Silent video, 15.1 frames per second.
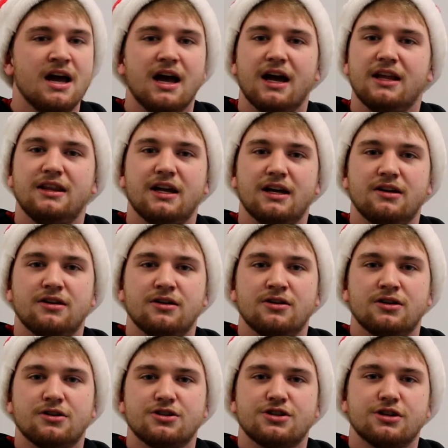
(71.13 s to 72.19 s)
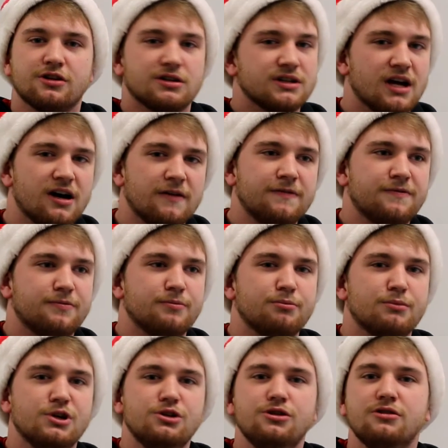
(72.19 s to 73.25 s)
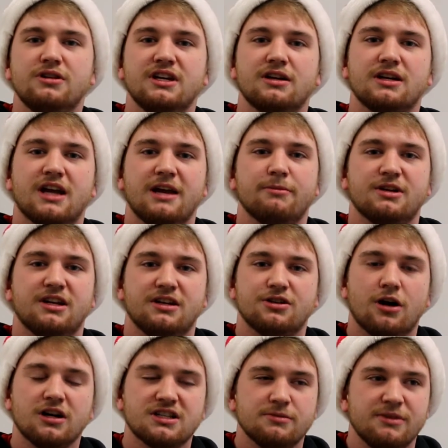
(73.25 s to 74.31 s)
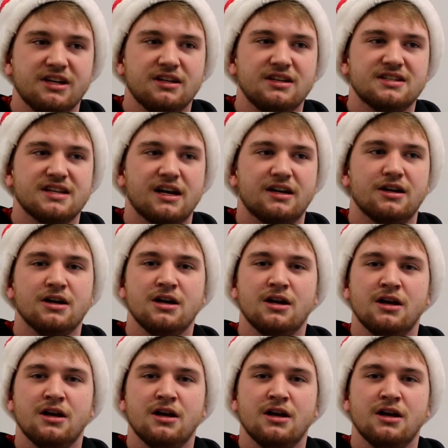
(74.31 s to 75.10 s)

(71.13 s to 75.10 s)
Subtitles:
And then, sure enough, Manugian came and he talked to me and he said,